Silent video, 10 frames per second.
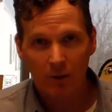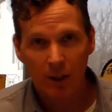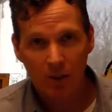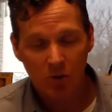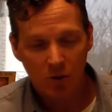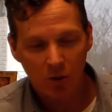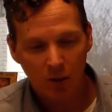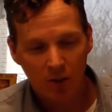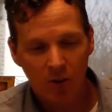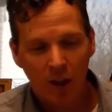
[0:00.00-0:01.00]
deviation
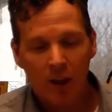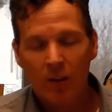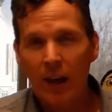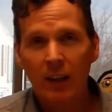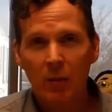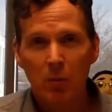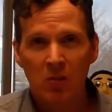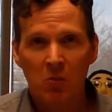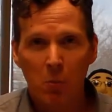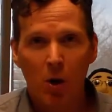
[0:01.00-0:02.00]
units that can be
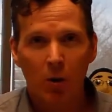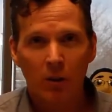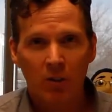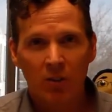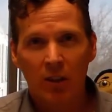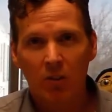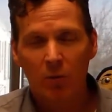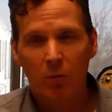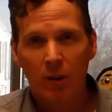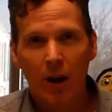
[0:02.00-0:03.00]
small in a sense
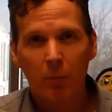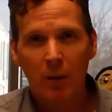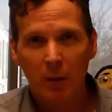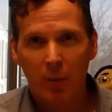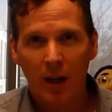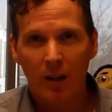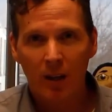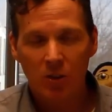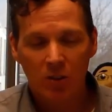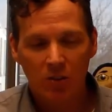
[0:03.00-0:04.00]
of not being
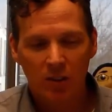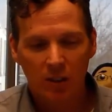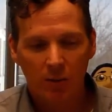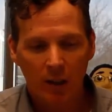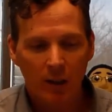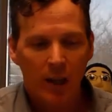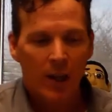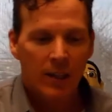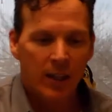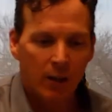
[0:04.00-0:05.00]
biologically significant
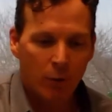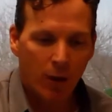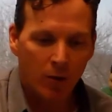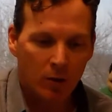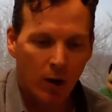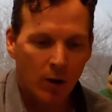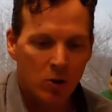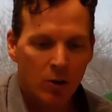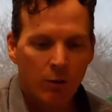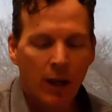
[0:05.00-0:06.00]
yet if you have a
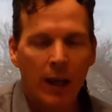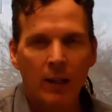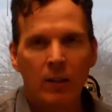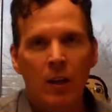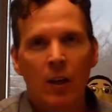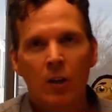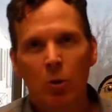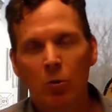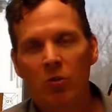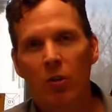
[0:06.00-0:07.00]
large enough n
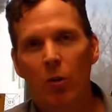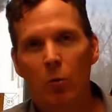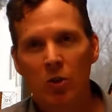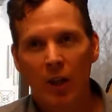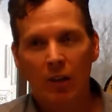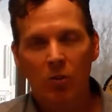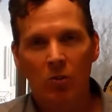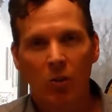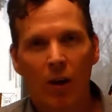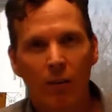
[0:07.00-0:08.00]
you will still reject
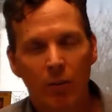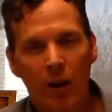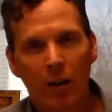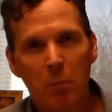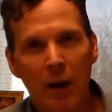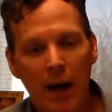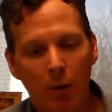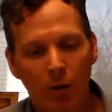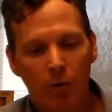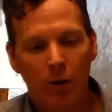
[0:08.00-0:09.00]
you'll still have a lot of
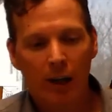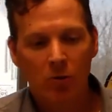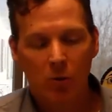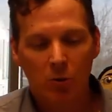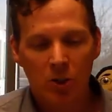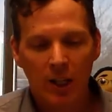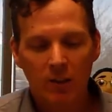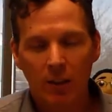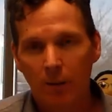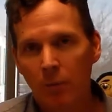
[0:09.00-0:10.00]
power for actually
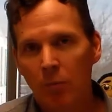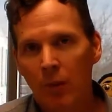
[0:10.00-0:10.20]
rejecting